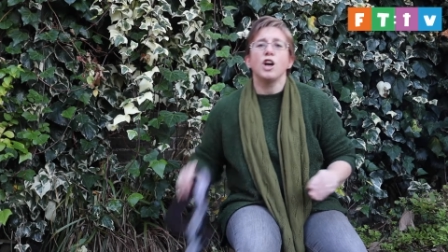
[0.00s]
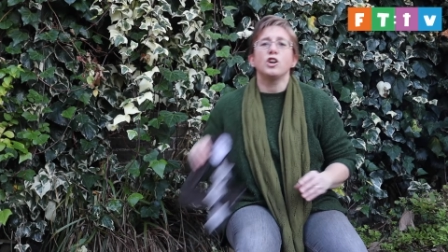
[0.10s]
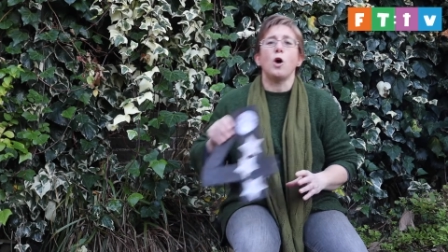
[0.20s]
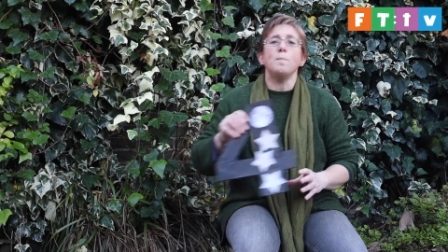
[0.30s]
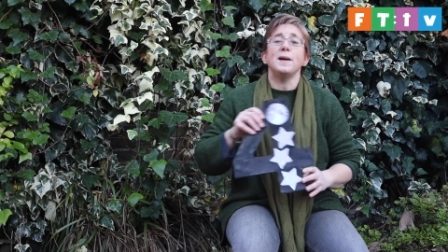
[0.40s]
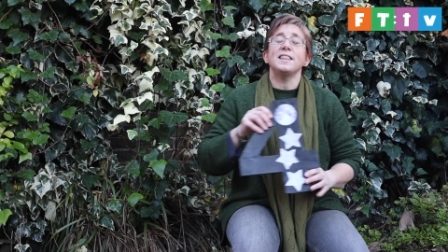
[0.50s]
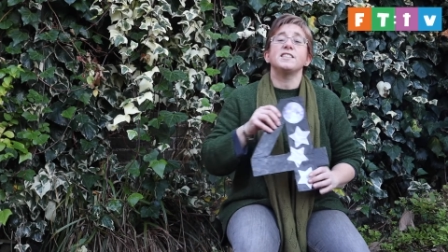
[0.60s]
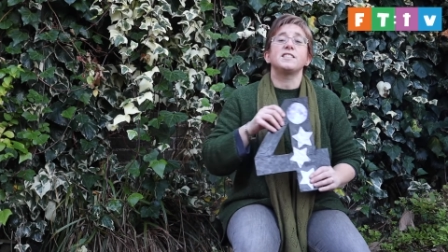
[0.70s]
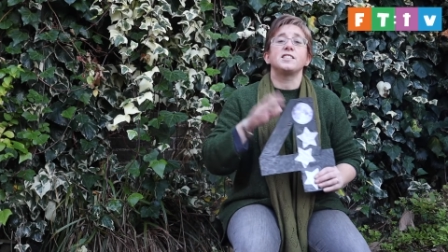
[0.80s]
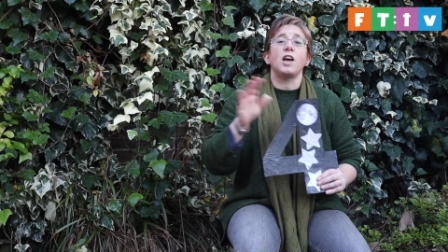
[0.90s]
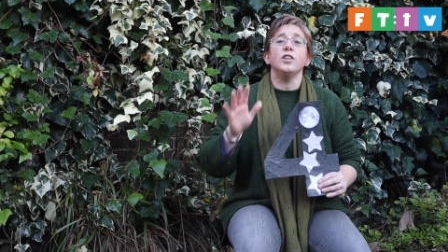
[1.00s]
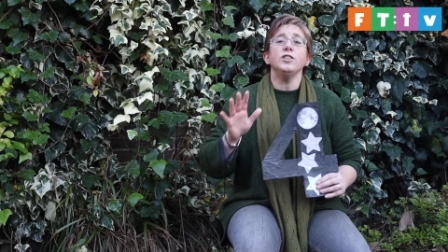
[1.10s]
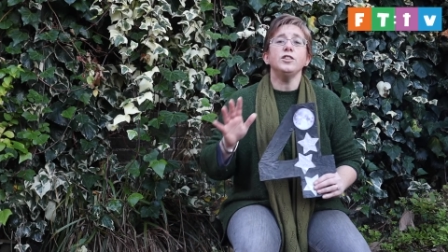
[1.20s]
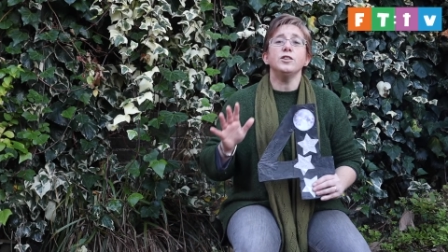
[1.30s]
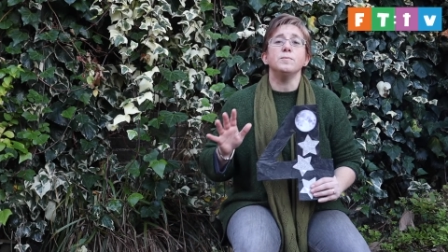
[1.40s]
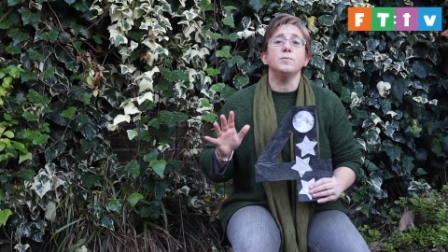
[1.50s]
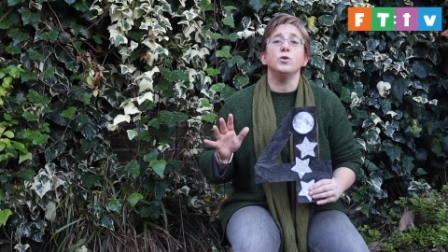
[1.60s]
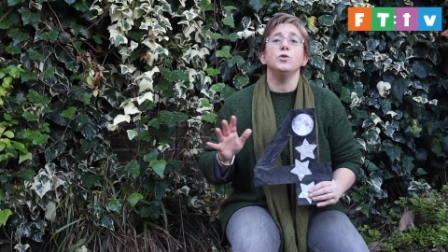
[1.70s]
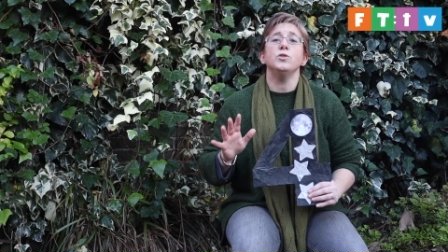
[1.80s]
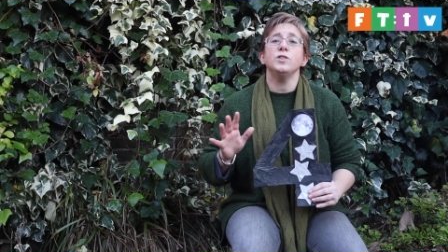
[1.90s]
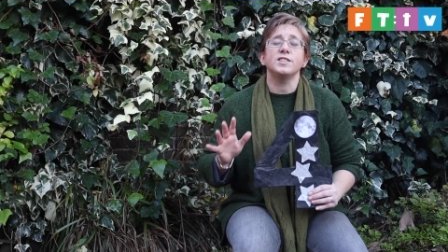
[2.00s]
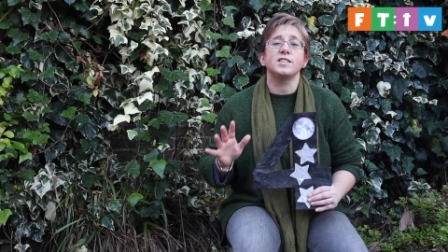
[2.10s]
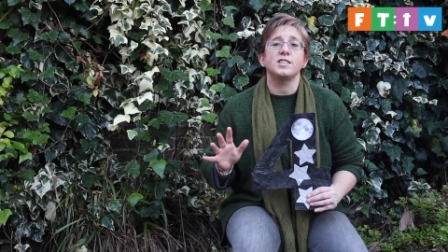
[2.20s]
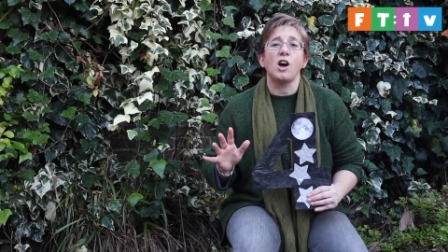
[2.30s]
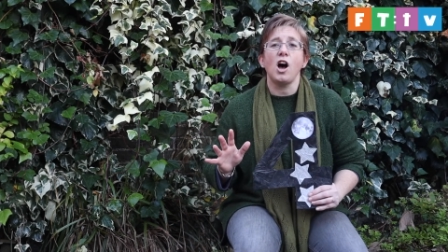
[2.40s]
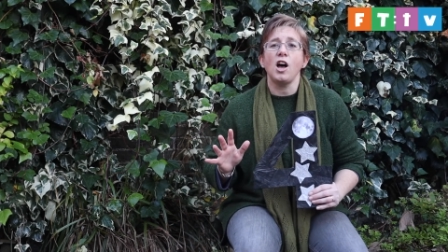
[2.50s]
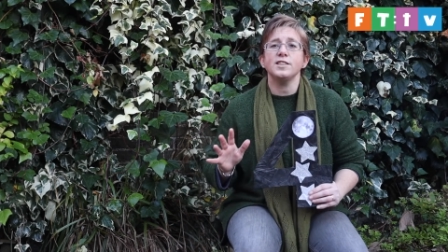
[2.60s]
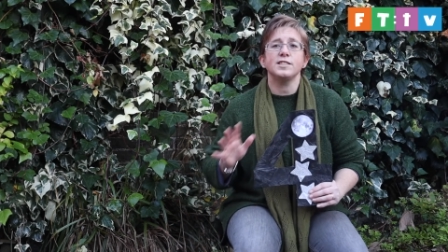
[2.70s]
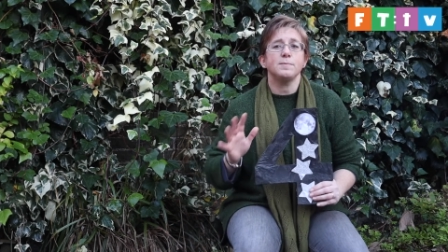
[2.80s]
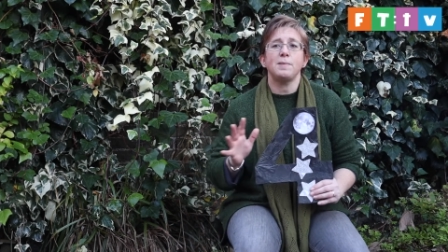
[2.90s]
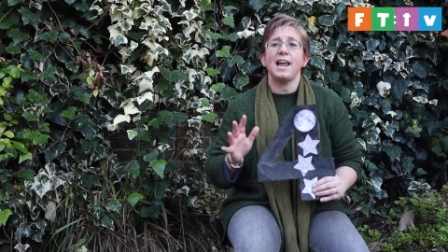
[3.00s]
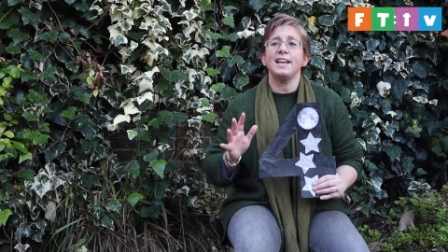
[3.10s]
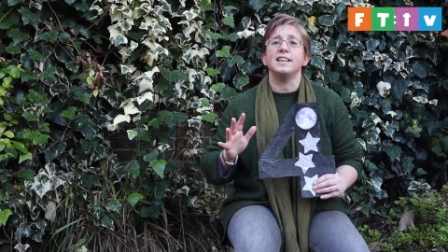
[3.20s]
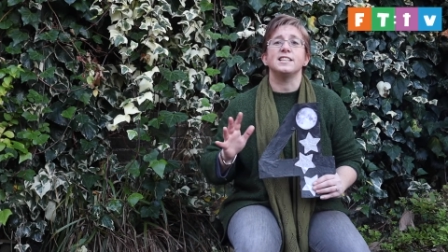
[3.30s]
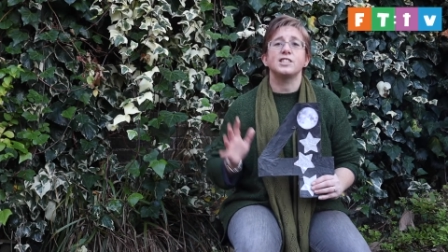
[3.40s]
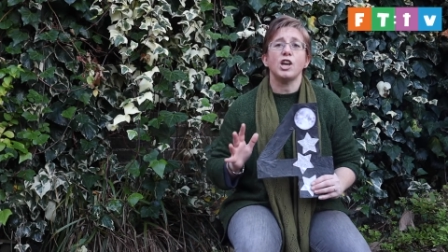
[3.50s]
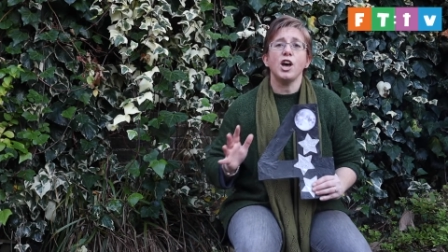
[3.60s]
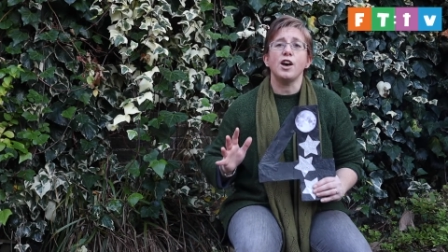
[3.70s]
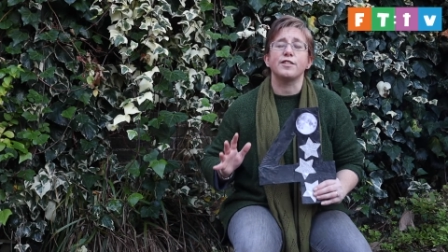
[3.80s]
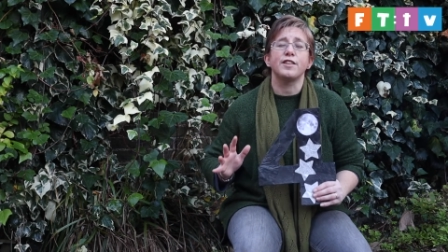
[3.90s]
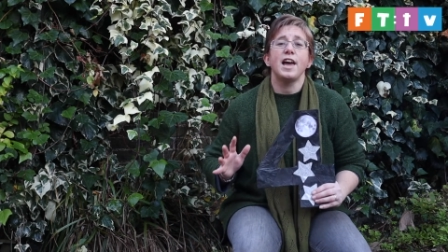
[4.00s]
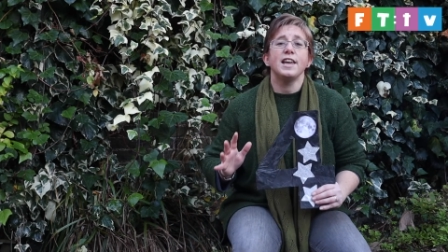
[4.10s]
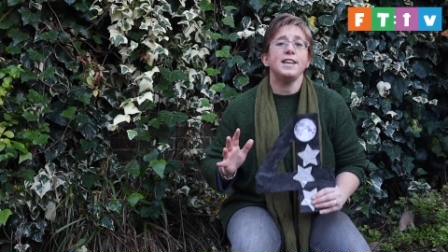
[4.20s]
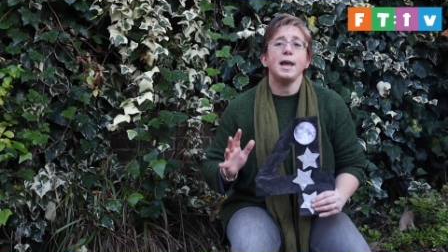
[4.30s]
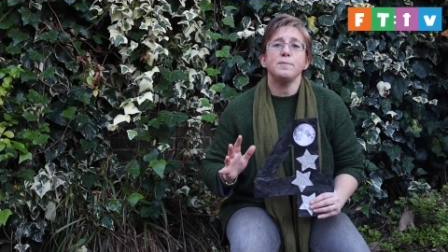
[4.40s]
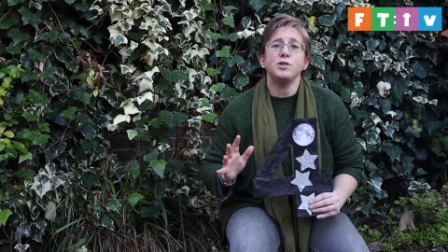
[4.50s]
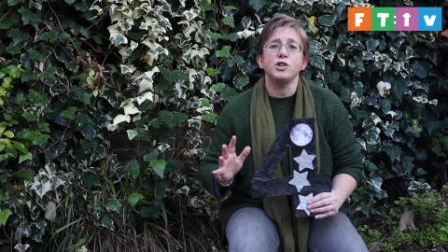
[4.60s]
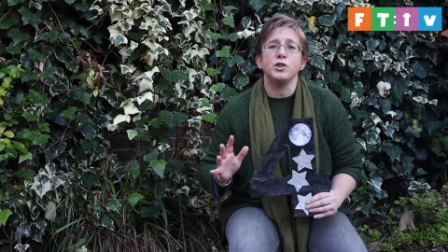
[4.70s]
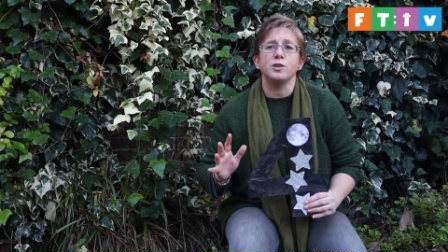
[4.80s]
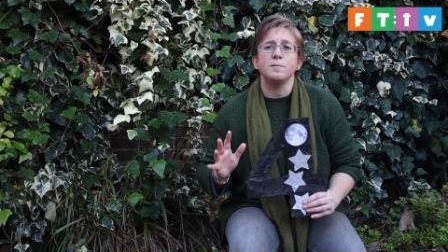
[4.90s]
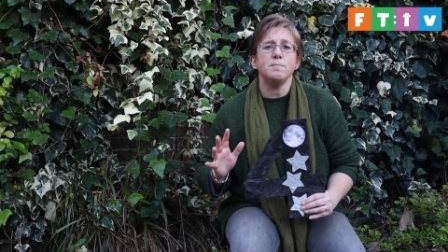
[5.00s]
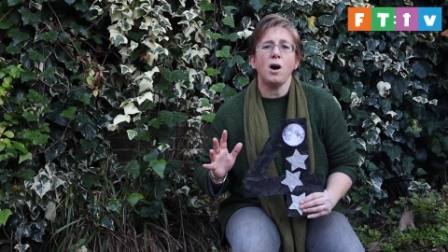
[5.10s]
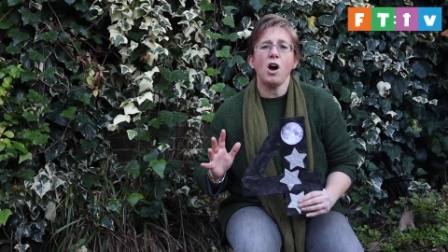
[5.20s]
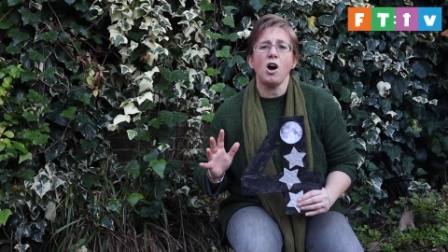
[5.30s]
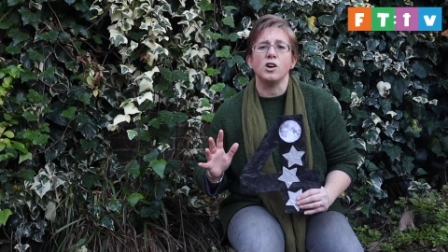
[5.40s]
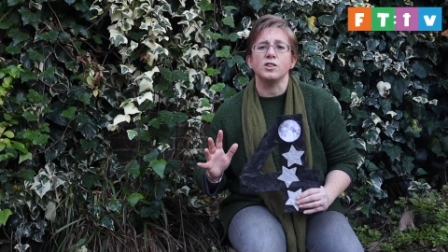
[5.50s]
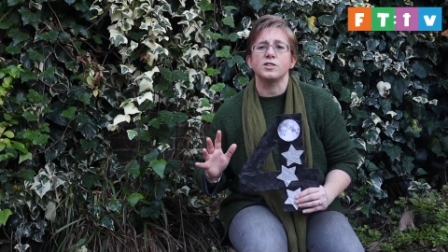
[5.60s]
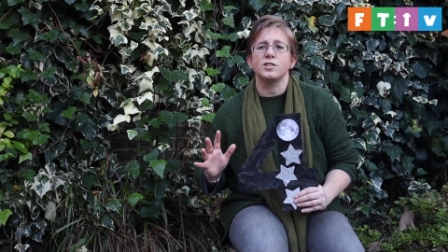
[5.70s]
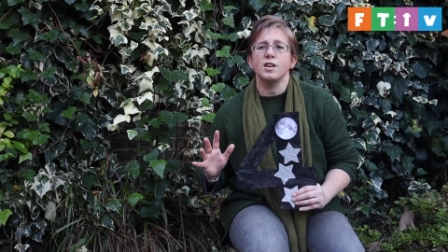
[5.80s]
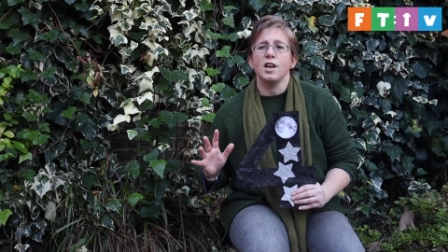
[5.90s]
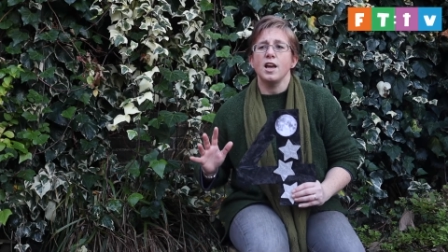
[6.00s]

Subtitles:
God made the sun, the moon and stars, the planets, Earth, Neptune and Mars.